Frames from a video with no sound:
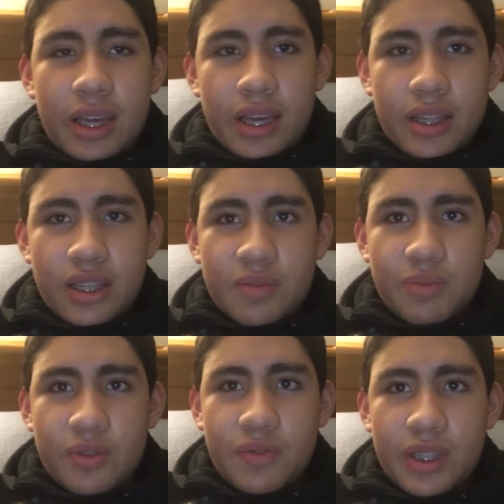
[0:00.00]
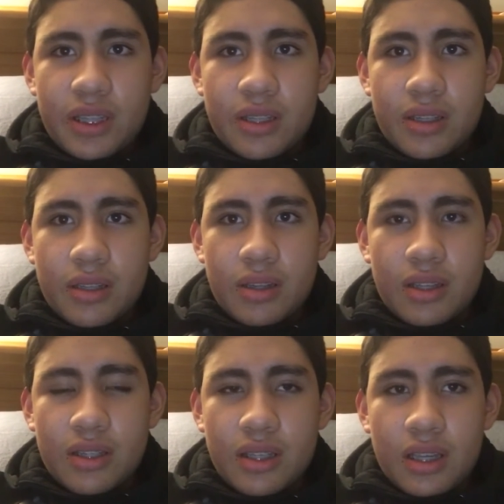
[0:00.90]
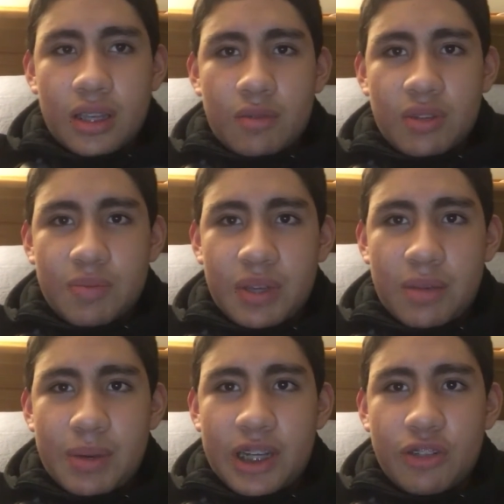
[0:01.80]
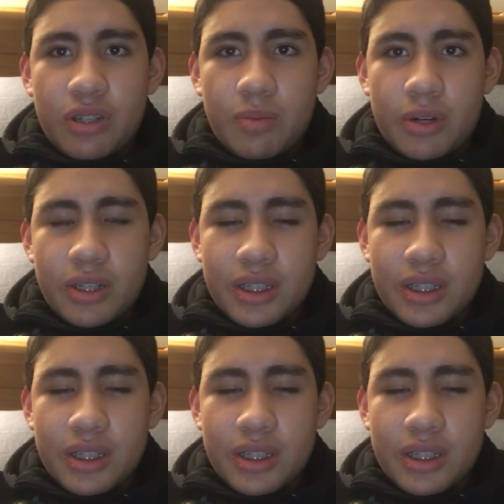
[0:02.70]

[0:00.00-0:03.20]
and this movie is was made by DreamWorks,